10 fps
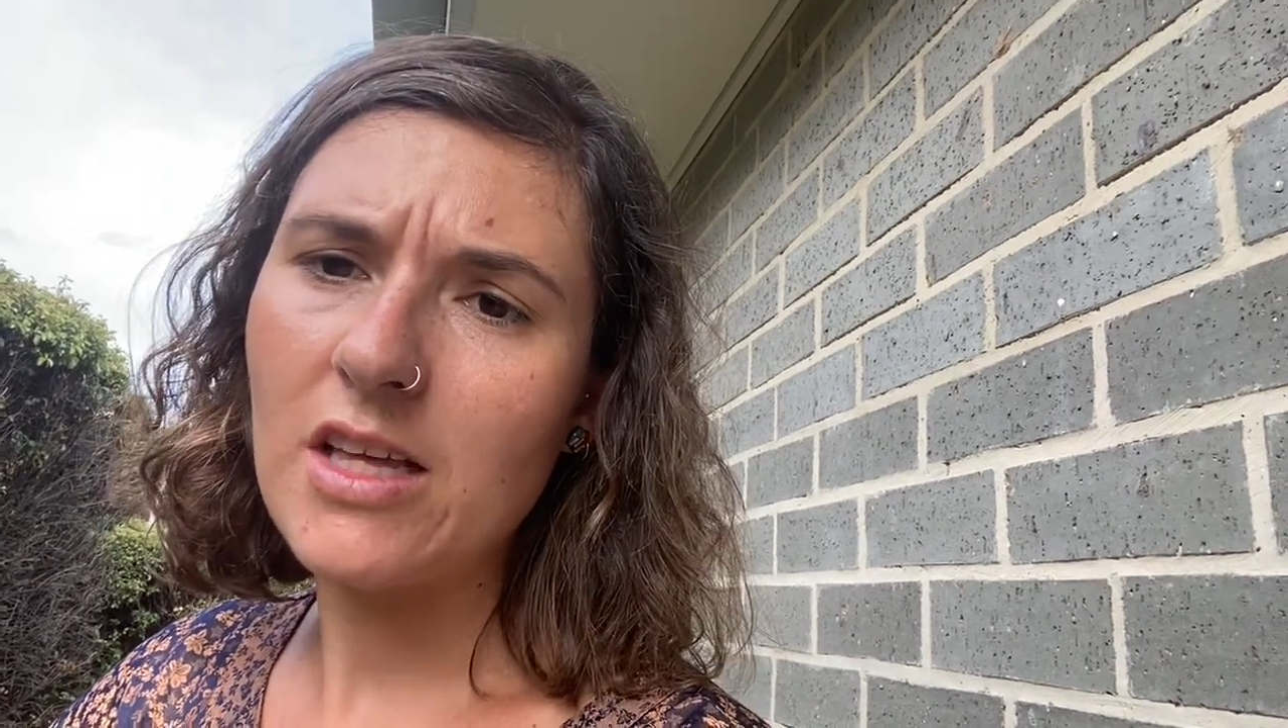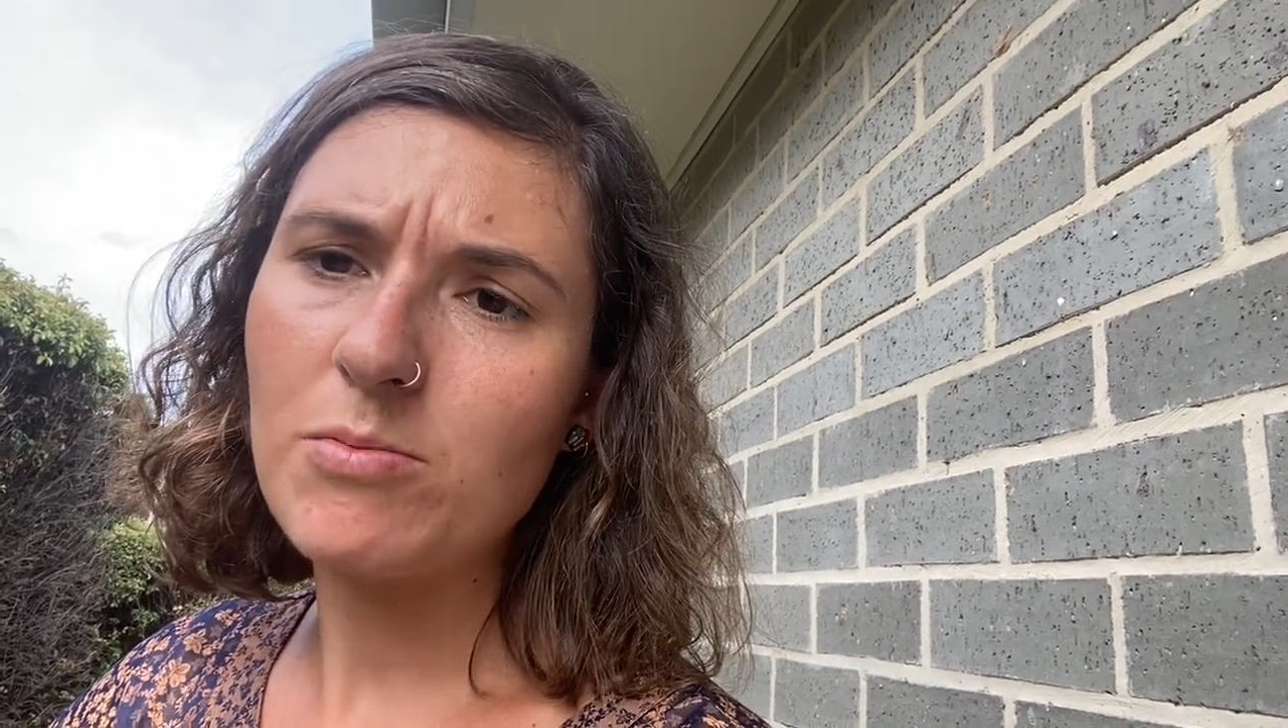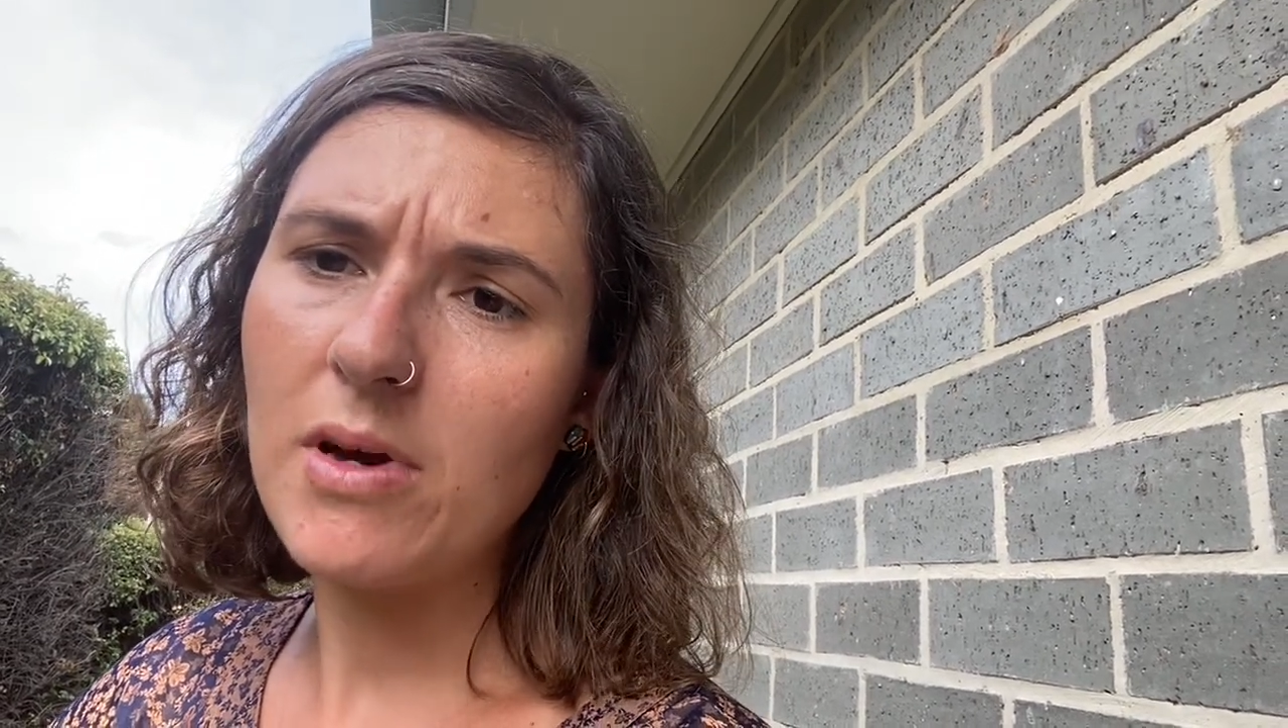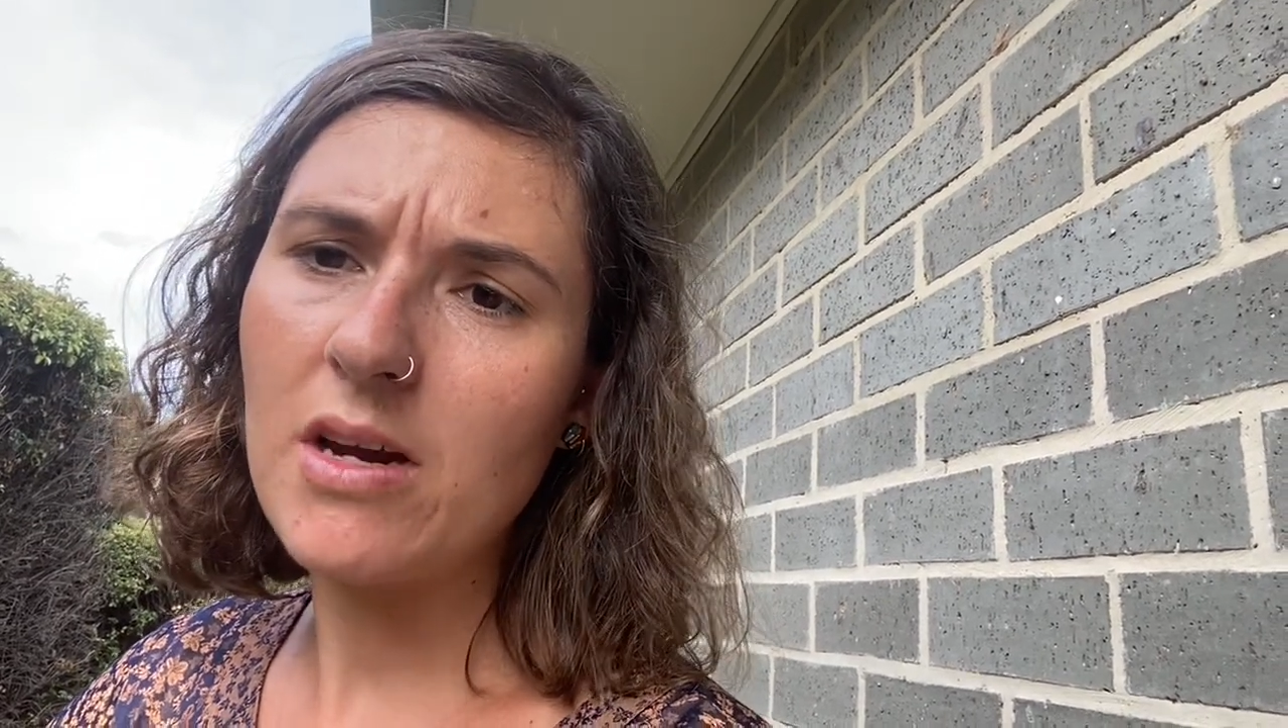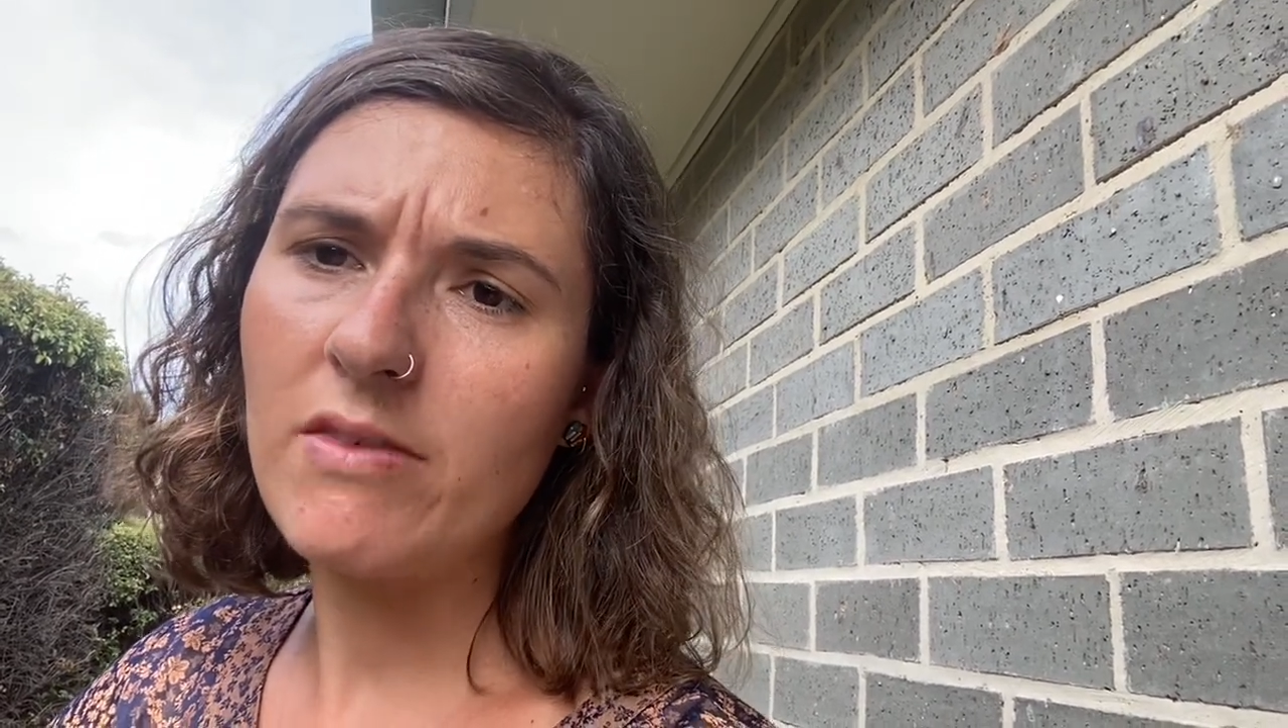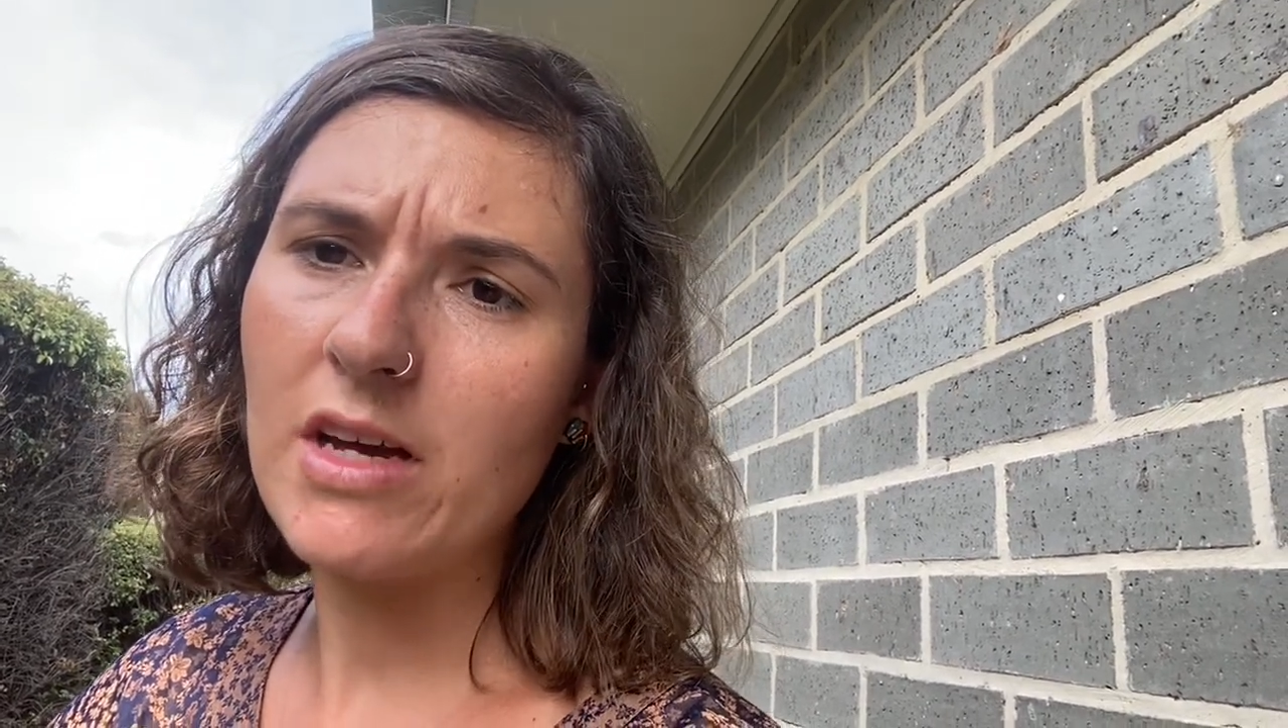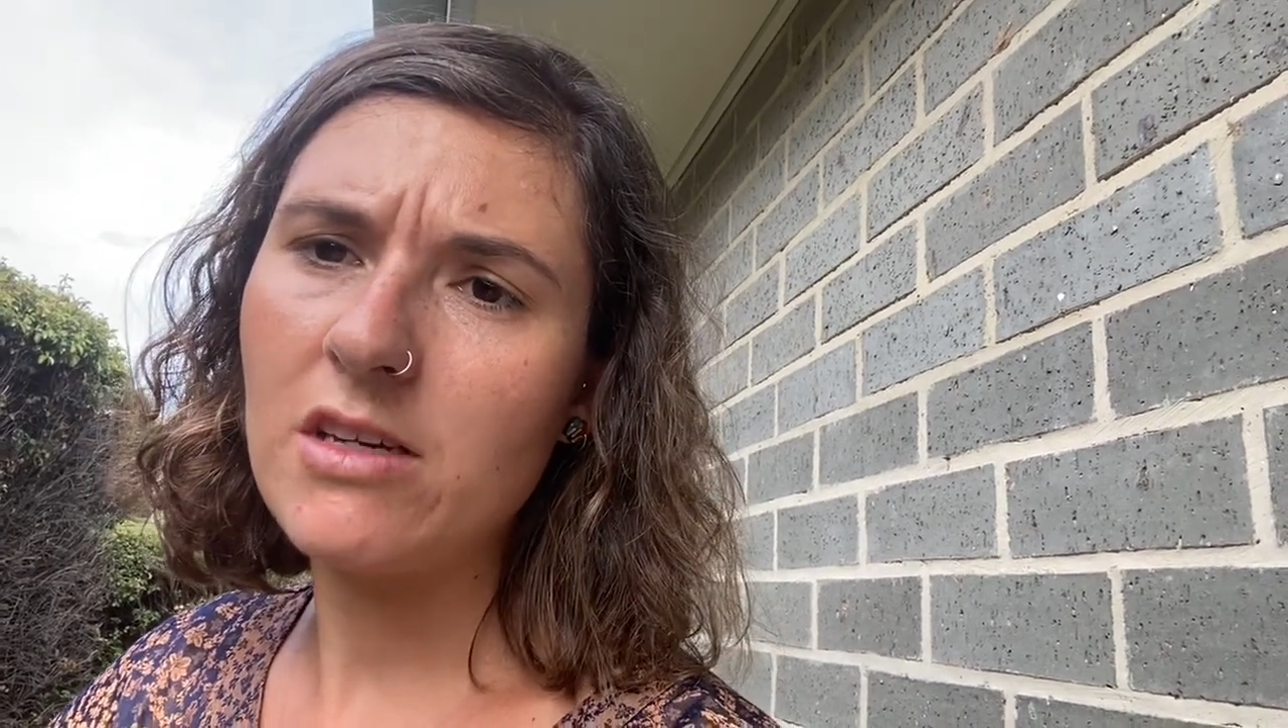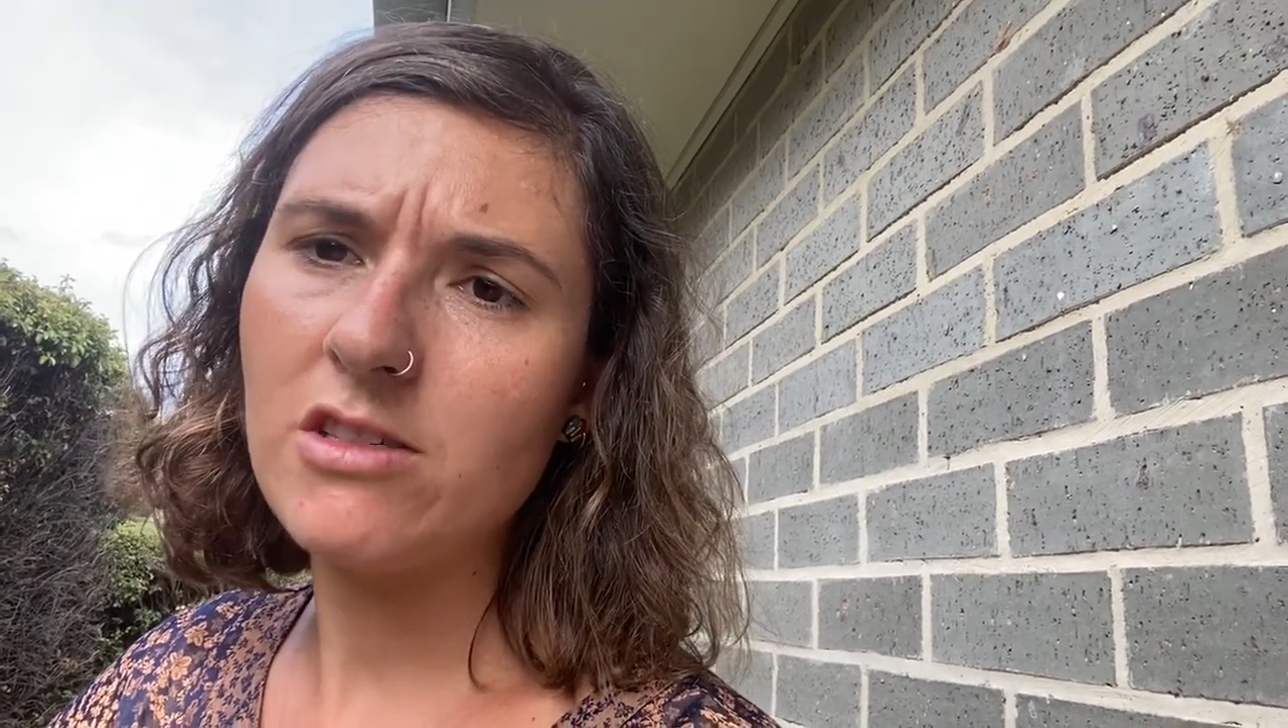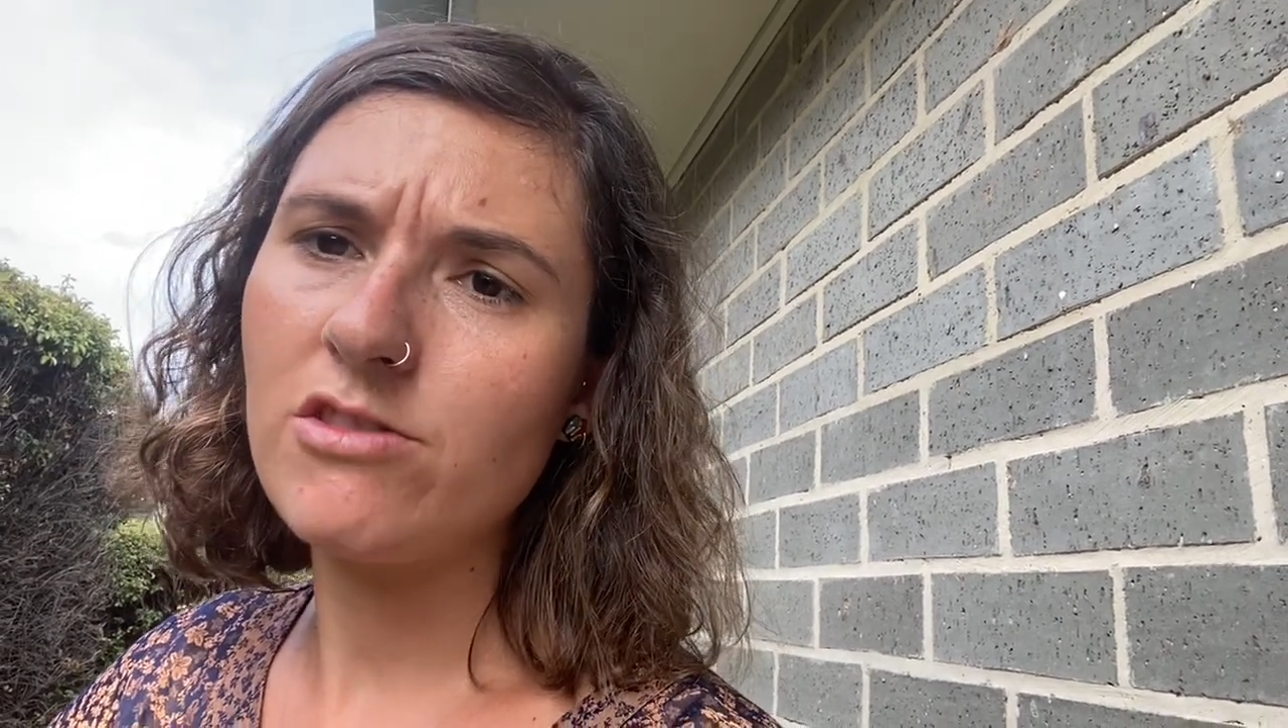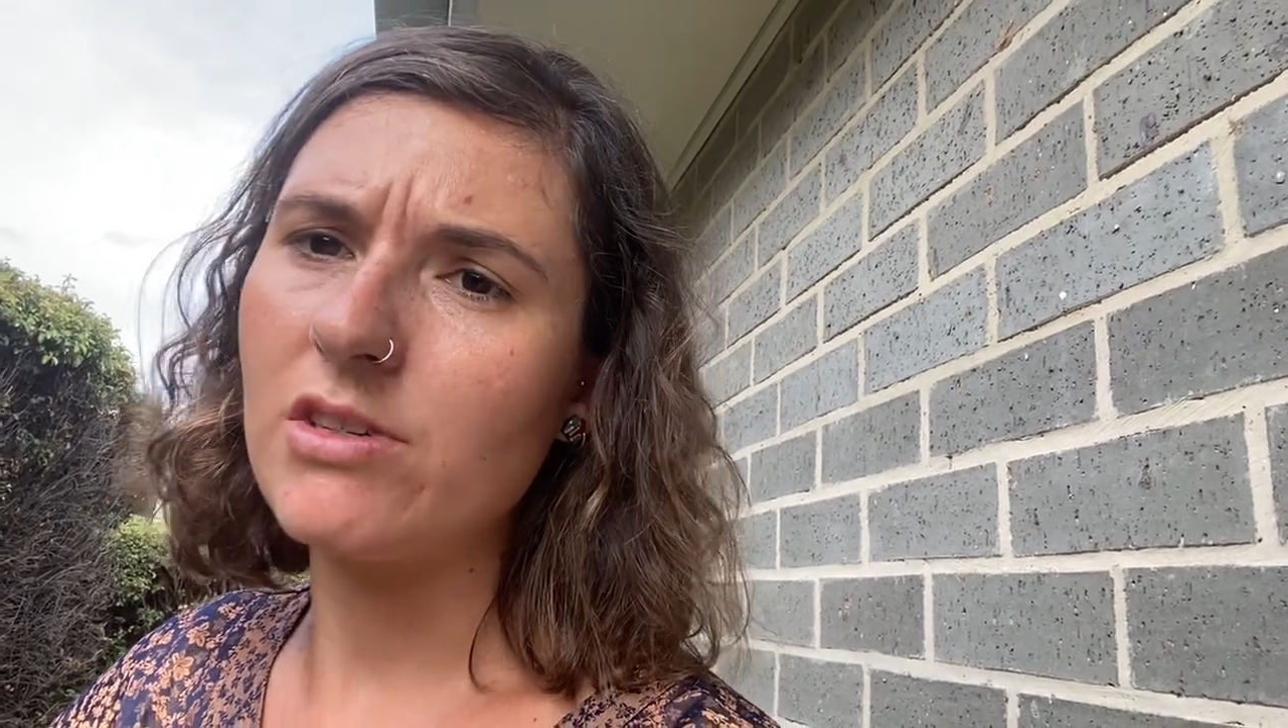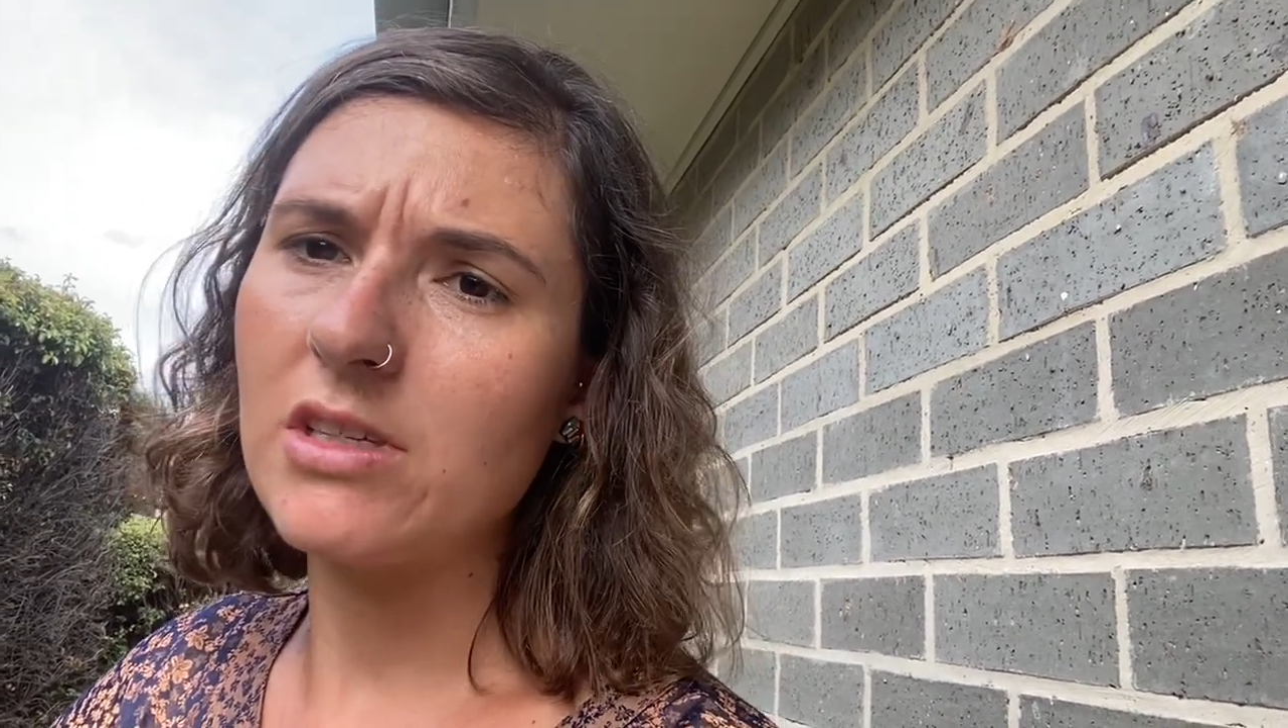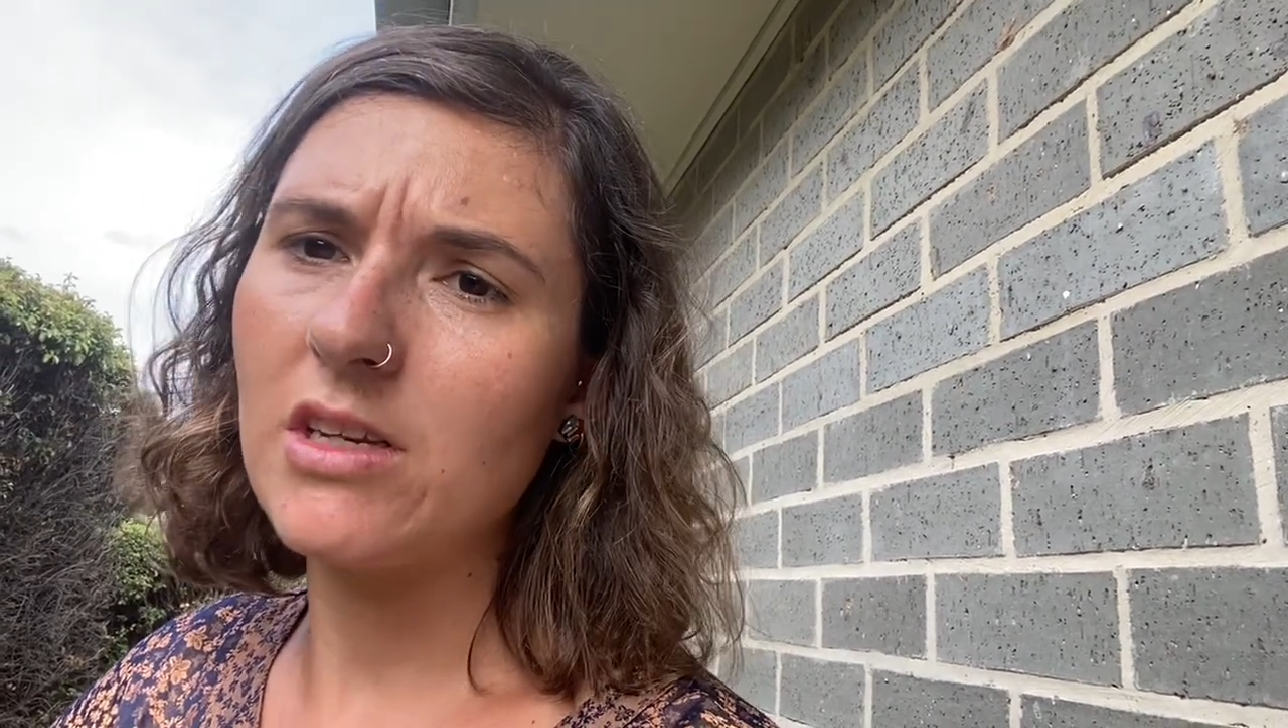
part of our history.